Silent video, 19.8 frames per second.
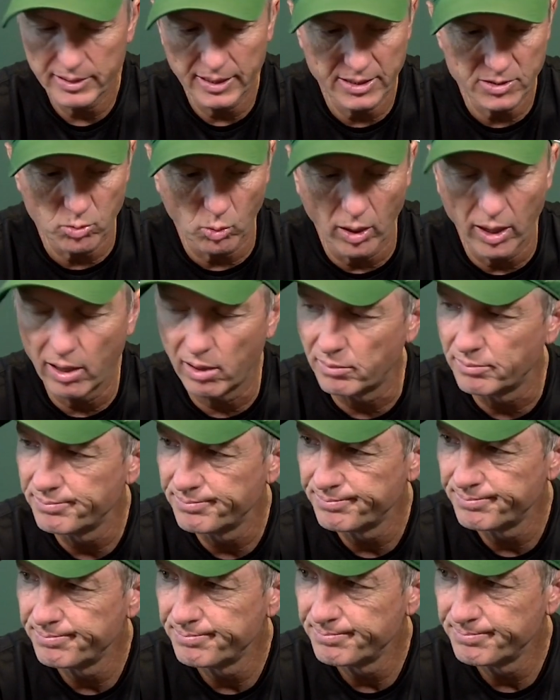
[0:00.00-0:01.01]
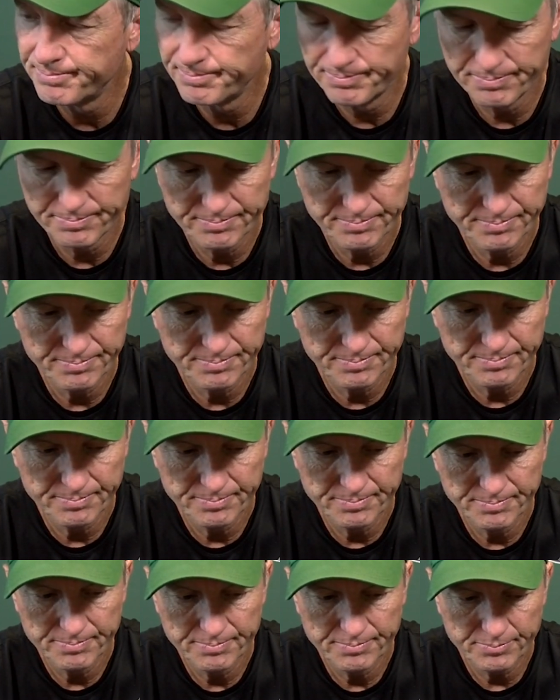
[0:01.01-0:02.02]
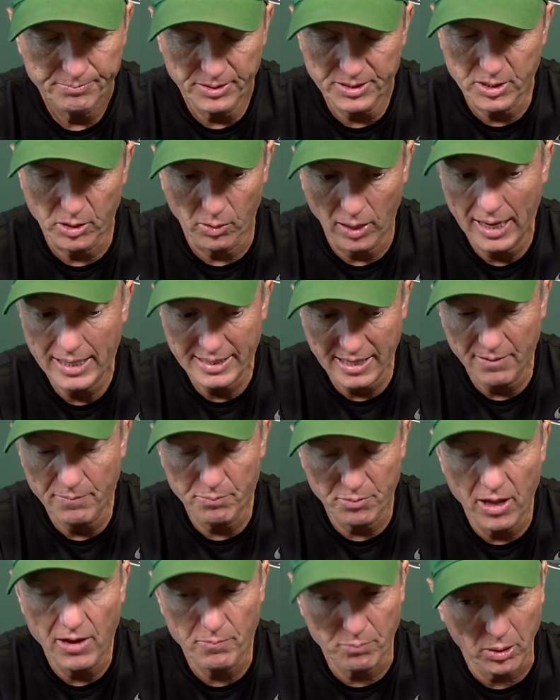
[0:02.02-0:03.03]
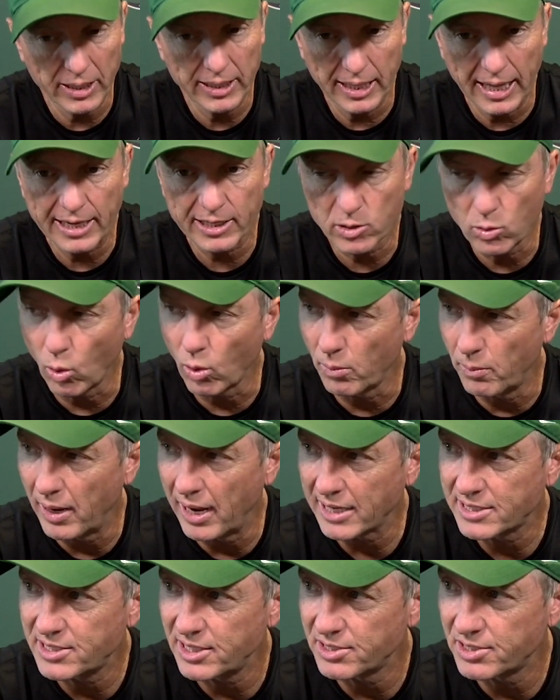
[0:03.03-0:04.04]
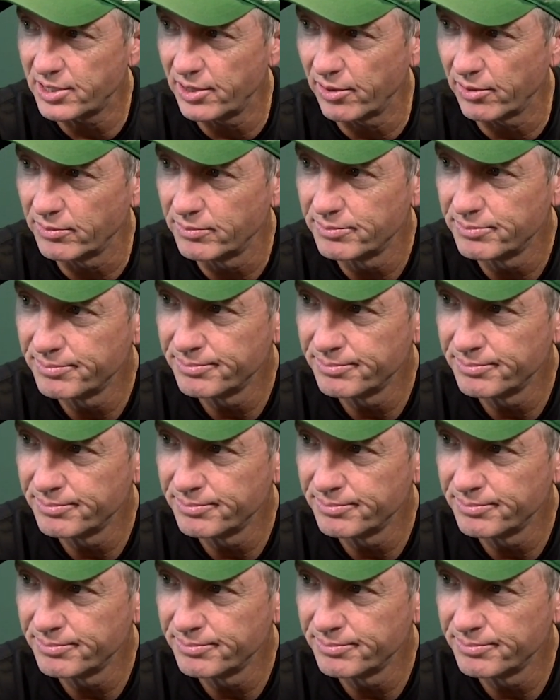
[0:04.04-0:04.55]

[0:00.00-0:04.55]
as well. But you're right. They've played a lot of quarterbacks this year.